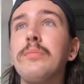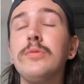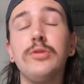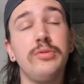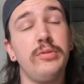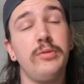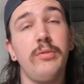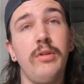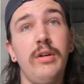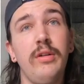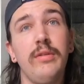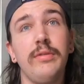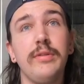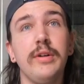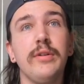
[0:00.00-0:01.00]
Doing
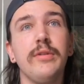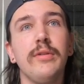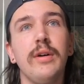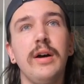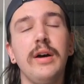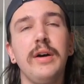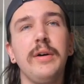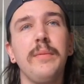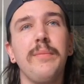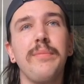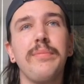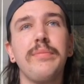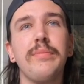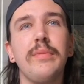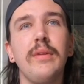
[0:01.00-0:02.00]
well, though,
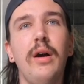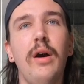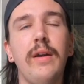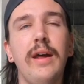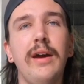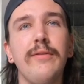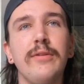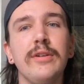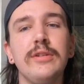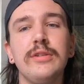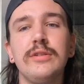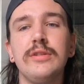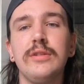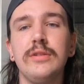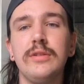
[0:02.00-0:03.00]
on
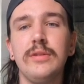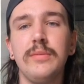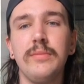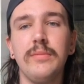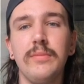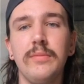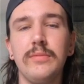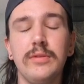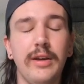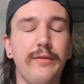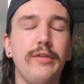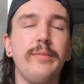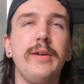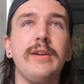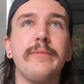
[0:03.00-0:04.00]
average.
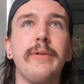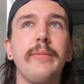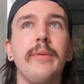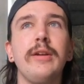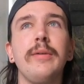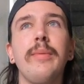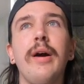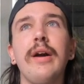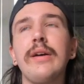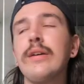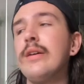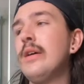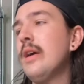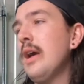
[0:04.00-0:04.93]
Definitely making my money back.